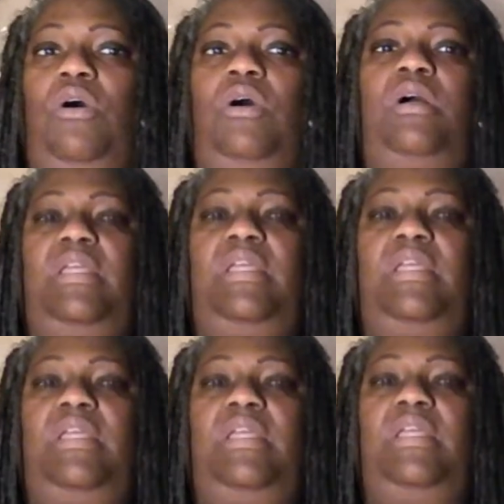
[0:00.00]

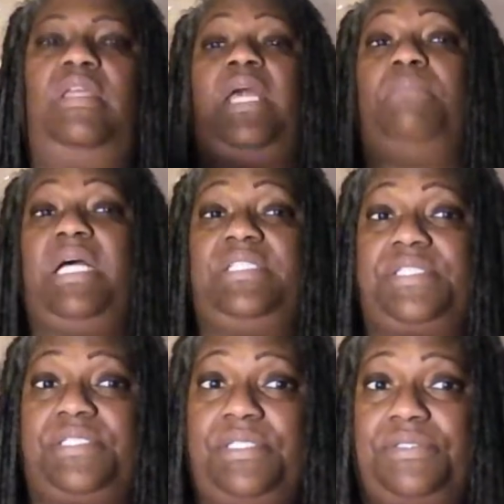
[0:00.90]
Or if you're like
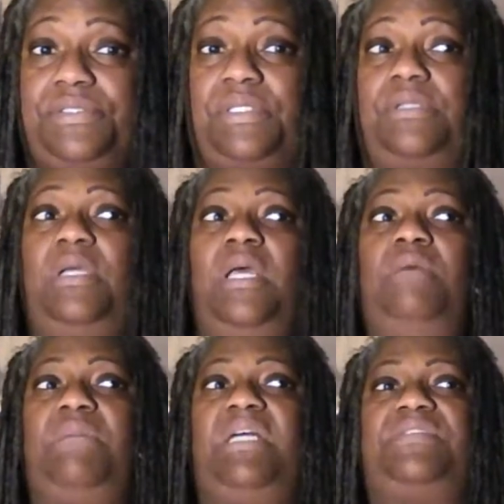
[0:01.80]
my
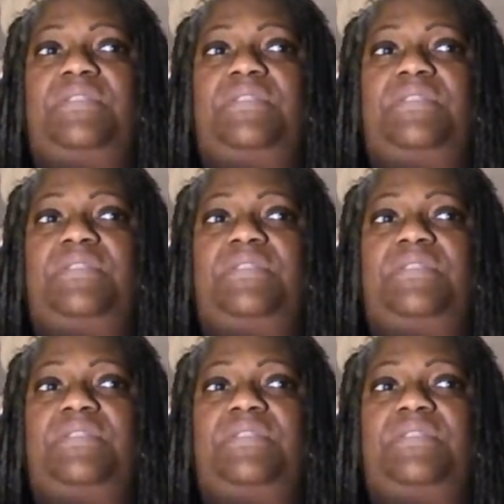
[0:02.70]
sister